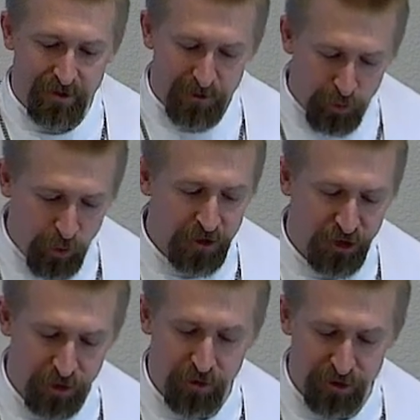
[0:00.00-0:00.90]
Your
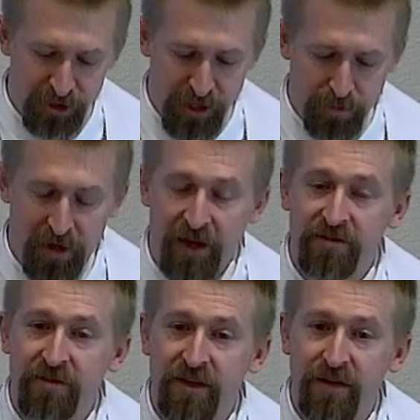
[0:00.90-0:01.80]
good shepherd has
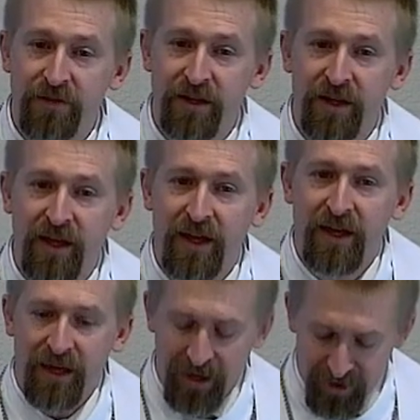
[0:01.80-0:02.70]
given
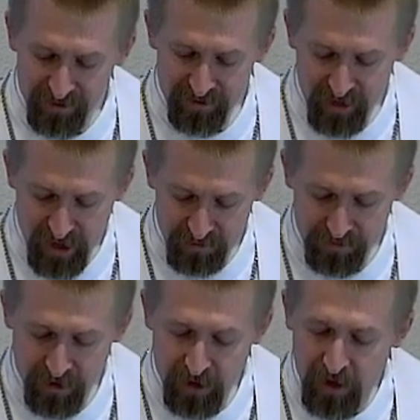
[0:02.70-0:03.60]
his life
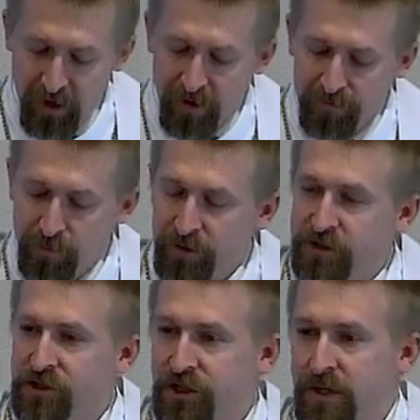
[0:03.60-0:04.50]
for the
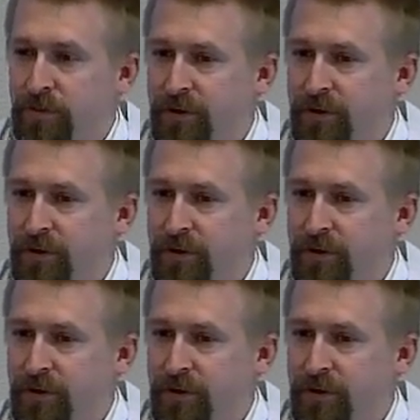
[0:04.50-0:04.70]
sheep.